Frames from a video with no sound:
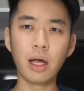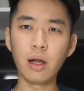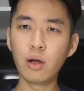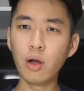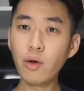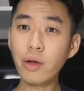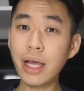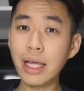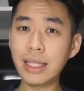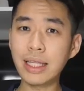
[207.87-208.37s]
Now
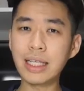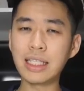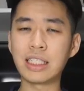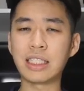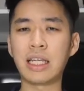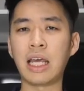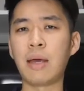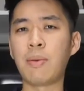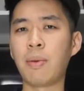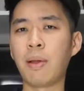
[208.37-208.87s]
look at
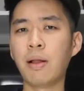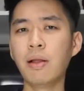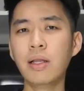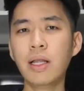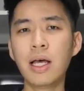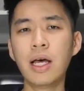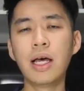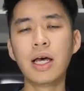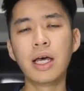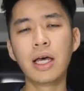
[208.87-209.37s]
this
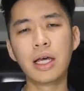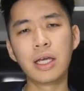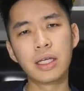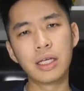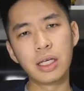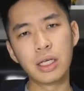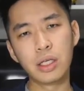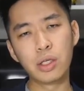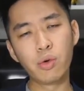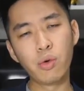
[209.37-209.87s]
table,
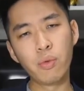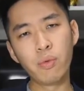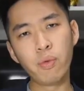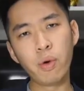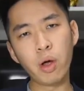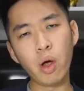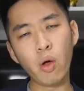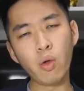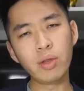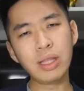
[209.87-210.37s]
you
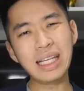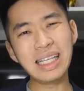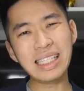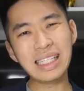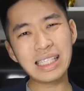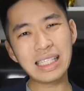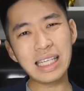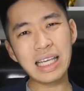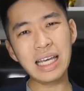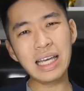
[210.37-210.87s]
will only
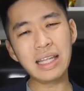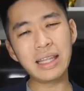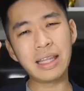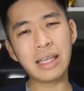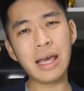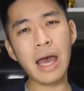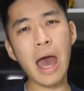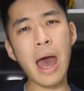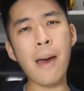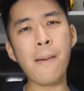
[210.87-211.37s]
see
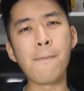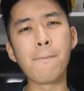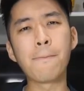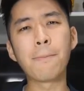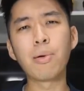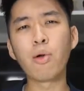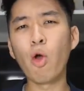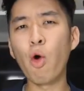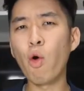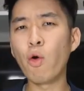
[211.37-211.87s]
the
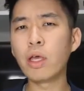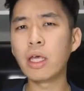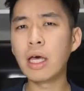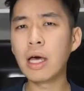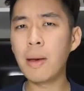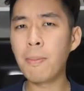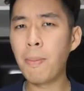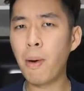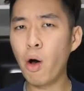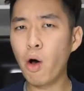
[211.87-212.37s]

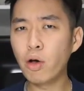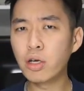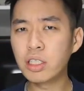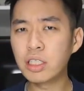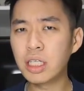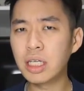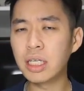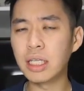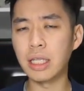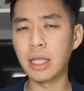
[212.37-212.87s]
employer
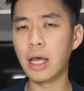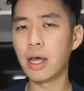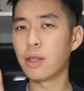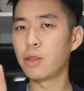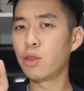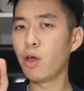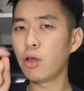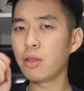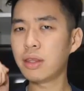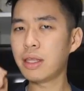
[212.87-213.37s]
portion,
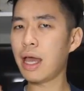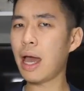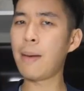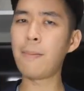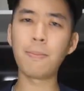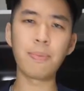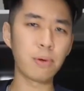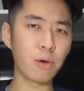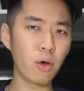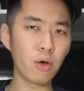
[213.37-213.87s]
not the
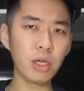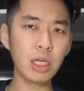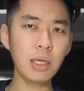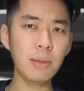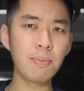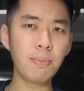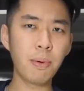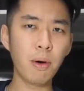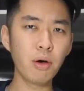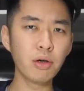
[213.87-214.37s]

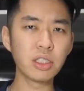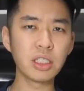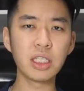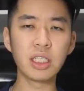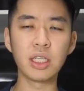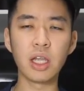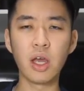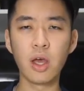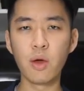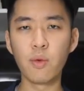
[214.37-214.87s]
employee
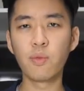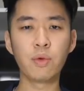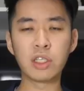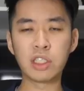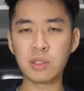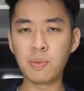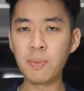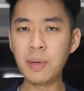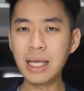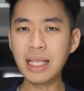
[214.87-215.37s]
portion,
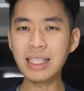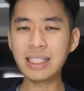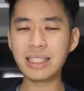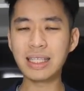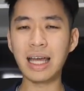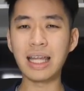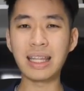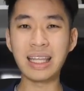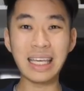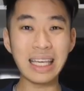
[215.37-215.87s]
which means
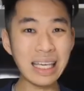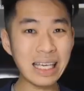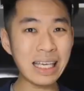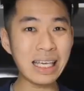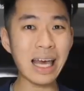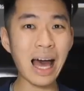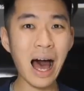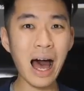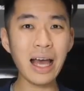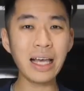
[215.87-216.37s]
that
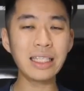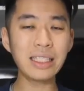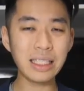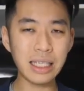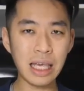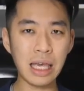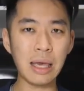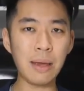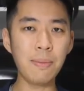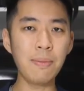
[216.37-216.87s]
the EI
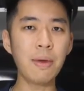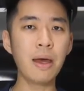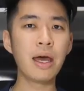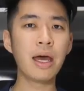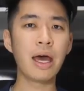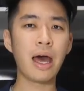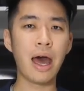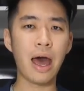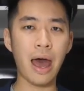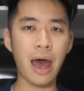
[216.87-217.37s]
scheme
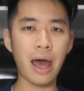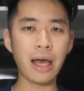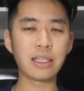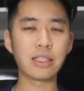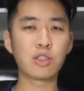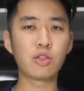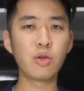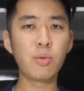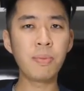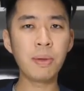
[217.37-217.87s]

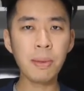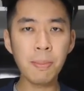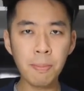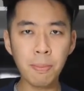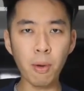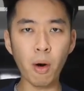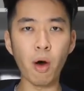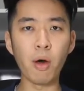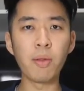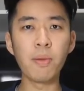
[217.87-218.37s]
has to be
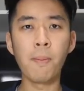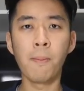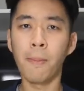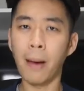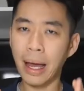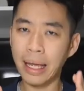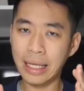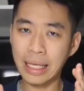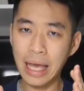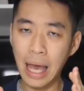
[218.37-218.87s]
borne
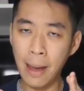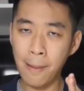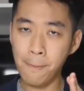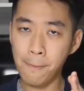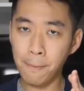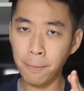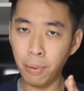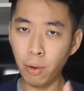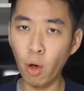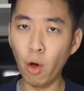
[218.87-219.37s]
by the
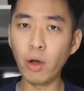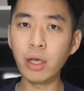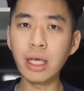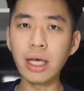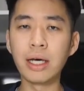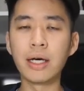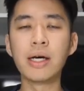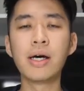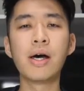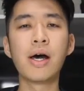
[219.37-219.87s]

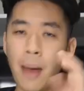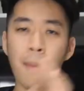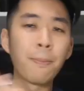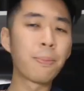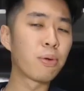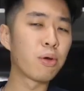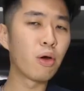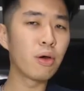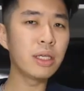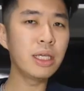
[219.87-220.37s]
employer.
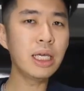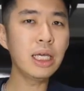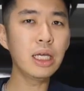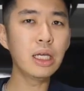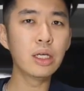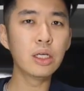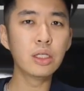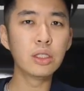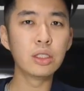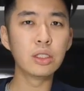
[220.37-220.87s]

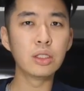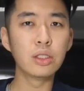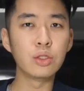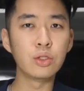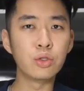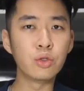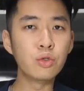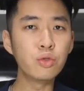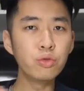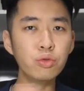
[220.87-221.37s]
Employee
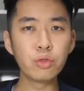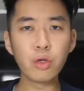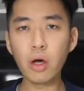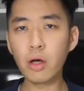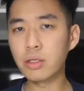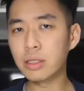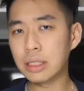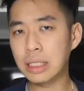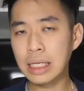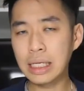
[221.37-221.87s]
do
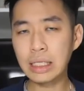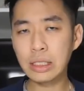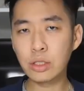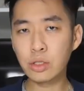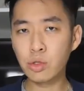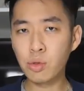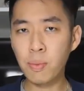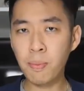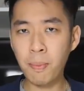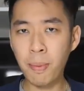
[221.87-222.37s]
not
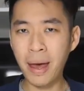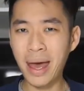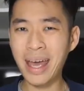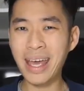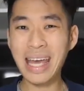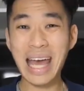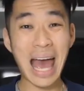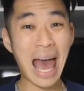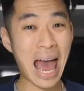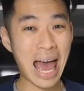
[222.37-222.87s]
need to
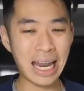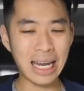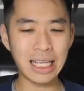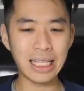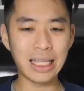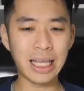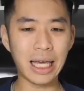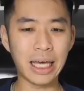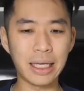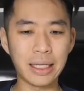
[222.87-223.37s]
pay
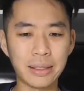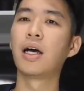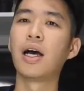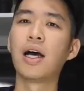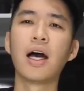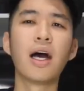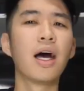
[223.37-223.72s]
anything.